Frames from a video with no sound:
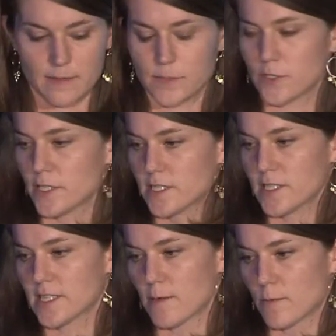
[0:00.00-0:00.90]
So just to
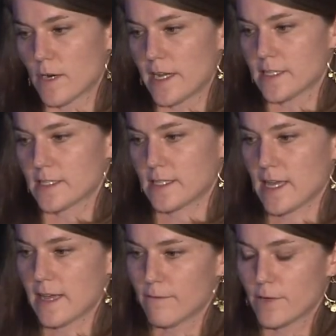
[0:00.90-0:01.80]
summarize,
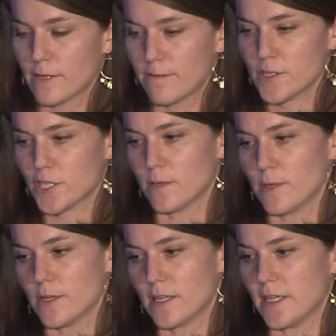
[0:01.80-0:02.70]
for the fish
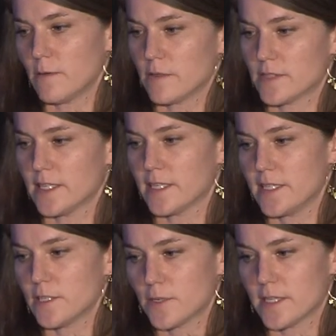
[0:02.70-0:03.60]
community, we've seen a
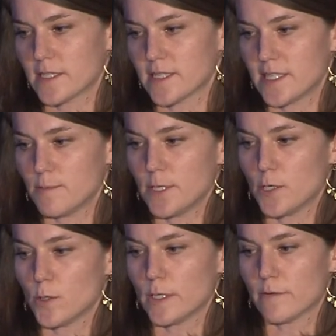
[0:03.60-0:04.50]
decrease in
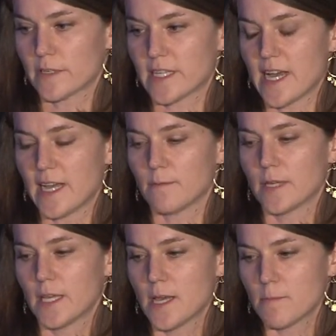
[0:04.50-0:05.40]
CPUE over time,
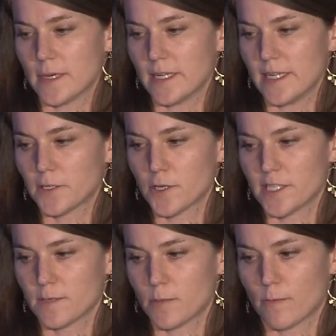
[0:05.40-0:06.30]
but an
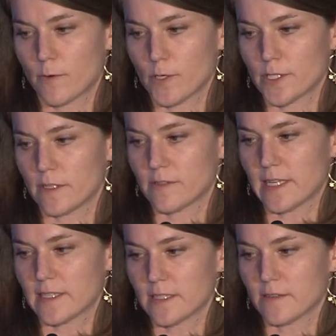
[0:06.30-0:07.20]
increasing proportion of
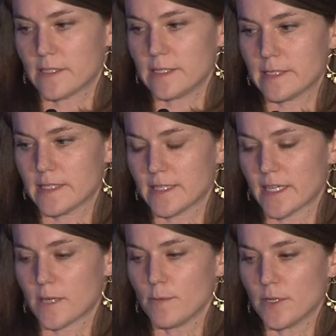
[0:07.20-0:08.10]
sensitive species in the
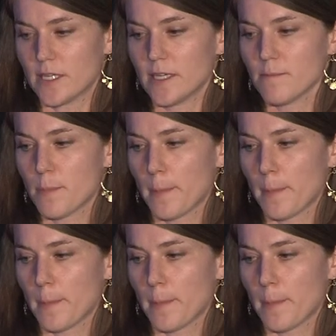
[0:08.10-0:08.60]
community.